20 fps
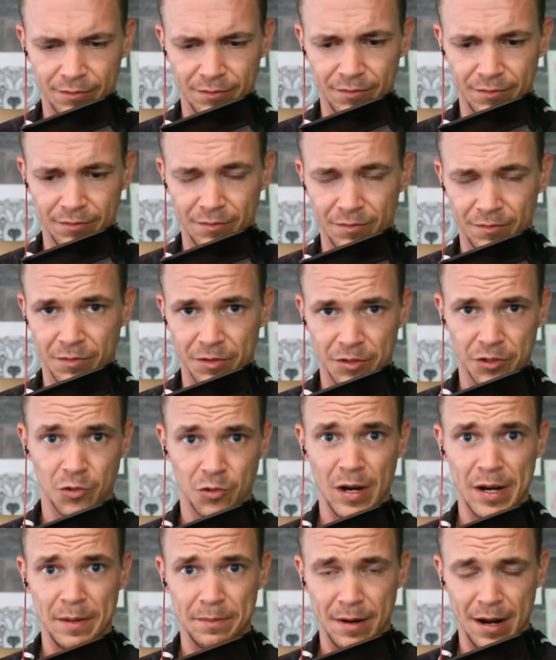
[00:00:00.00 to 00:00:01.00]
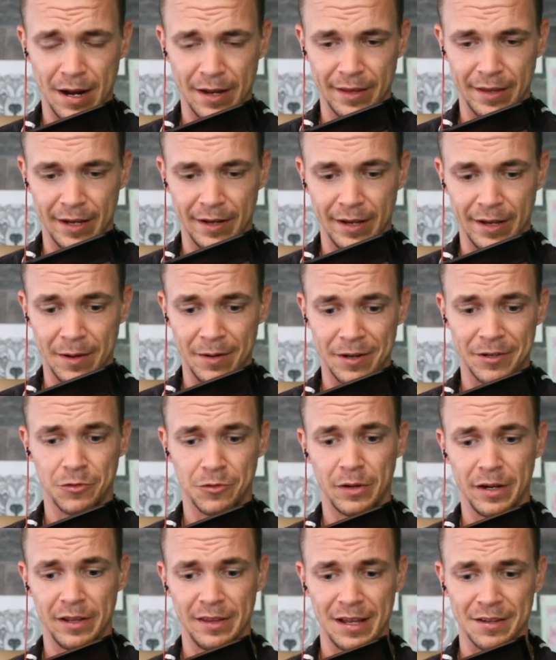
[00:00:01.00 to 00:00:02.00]
was a great buy then, and at
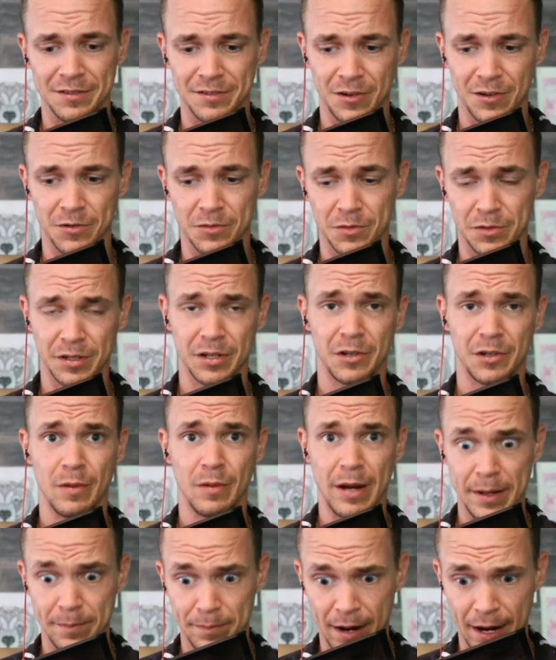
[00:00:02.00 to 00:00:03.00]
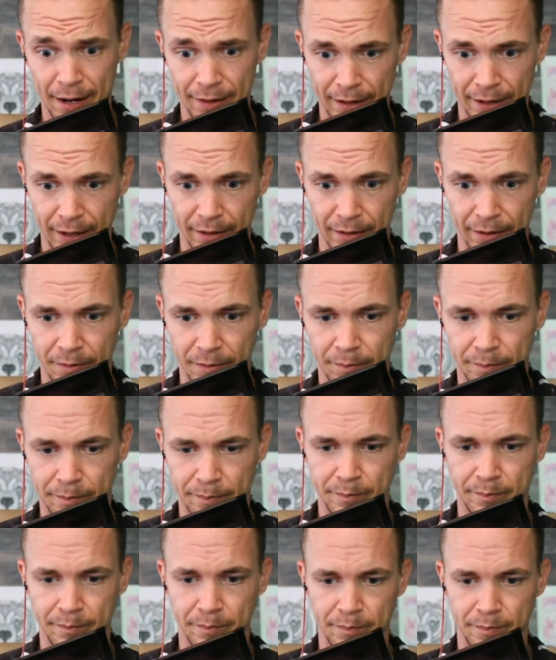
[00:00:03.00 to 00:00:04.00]
$20,000 was a great buy then.
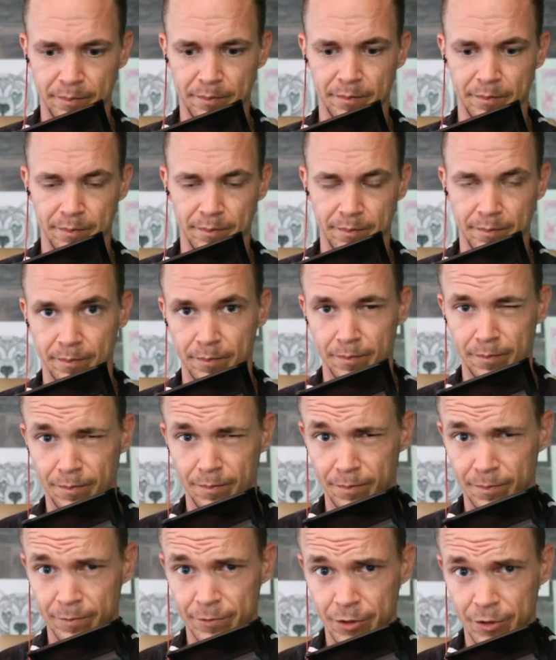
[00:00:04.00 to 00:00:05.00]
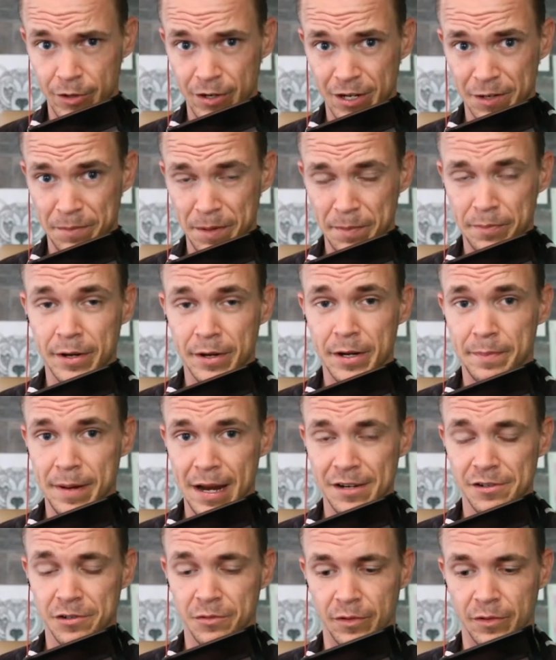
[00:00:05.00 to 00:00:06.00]
So you can be pretty
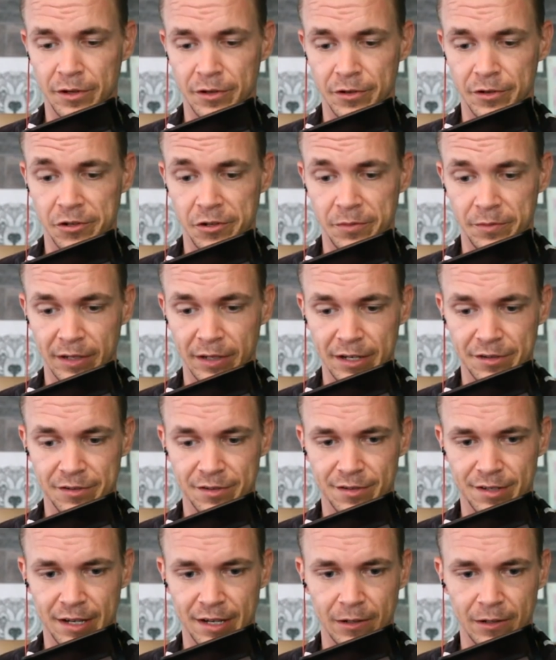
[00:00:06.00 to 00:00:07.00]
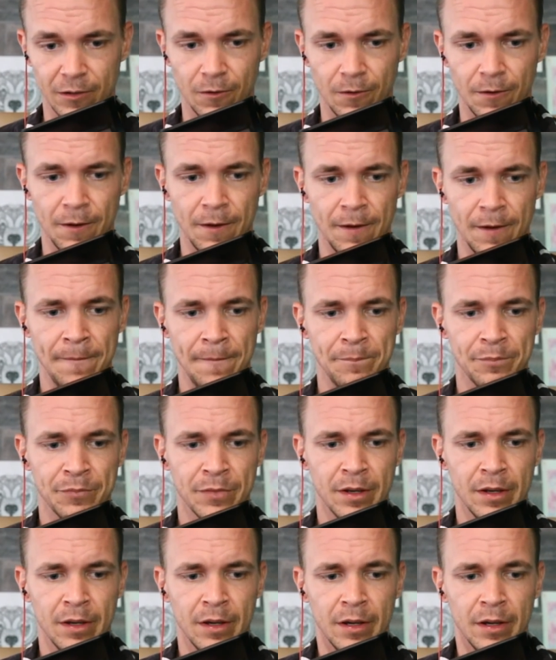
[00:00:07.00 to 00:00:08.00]
patient with your accumulation cycle.
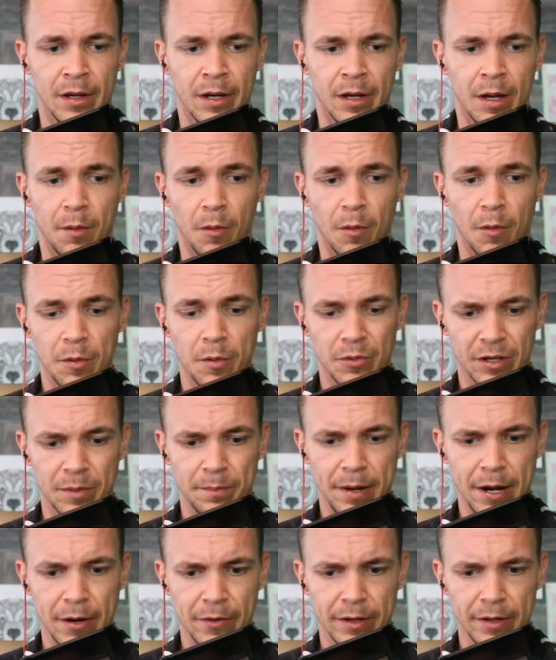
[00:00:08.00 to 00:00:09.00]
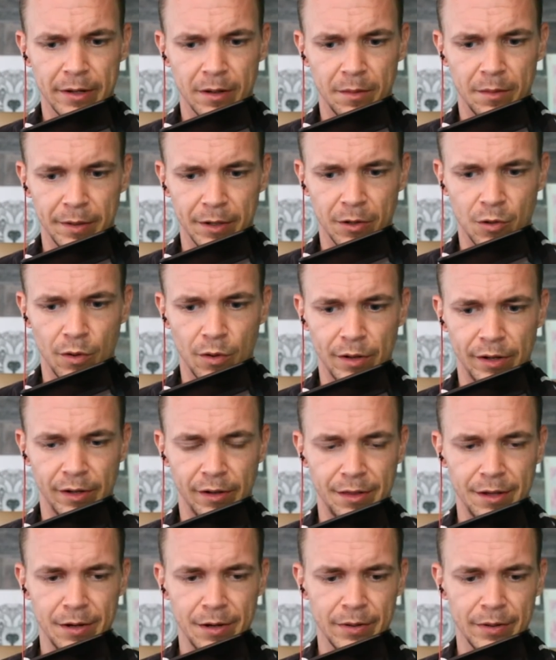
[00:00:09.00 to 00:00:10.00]
But when we're comparing Bitcoin and
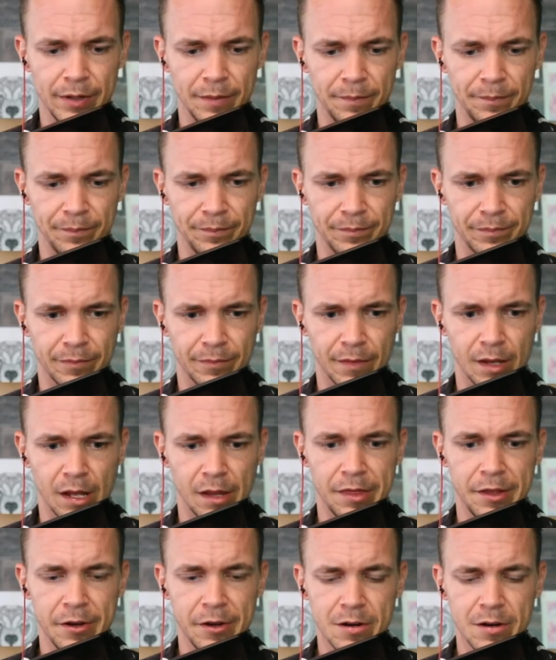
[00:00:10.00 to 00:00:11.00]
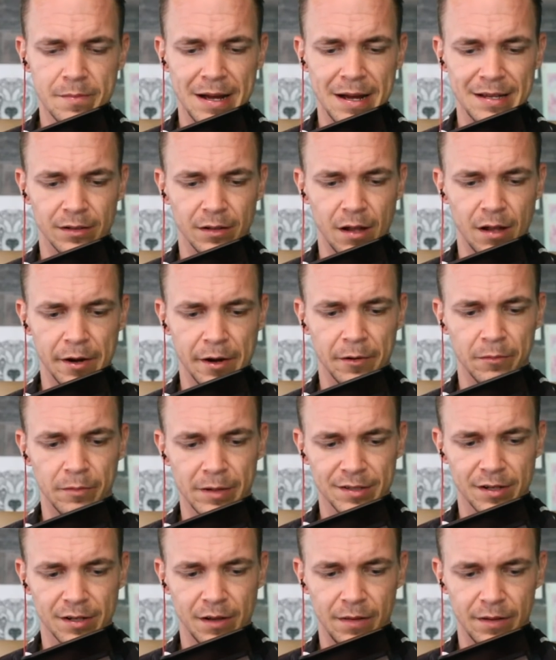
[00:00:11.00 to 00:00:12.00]
Ethereum, Ethereum has a lot of risk
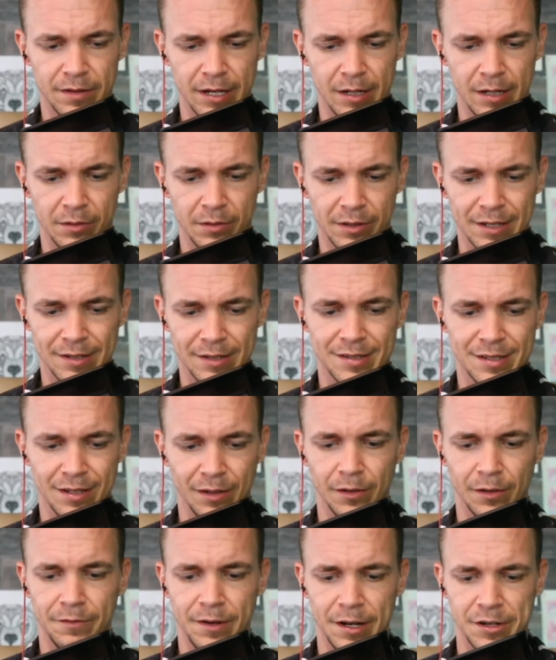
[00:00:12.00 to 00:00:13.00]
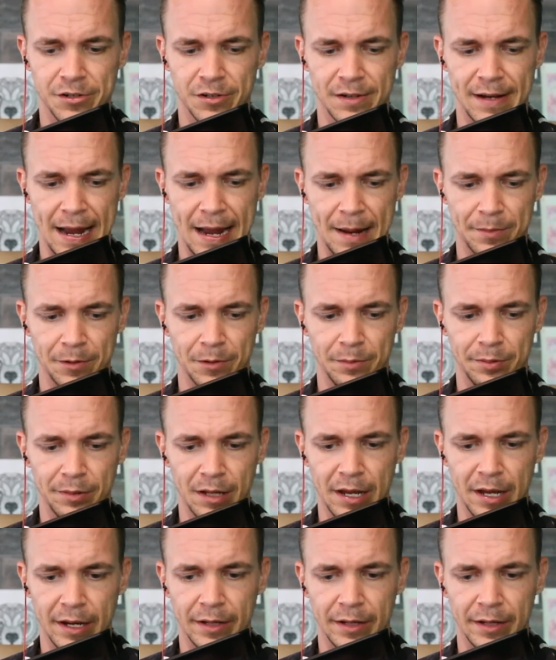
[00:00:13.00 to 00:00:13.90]
on the table. It's still a venture capital play,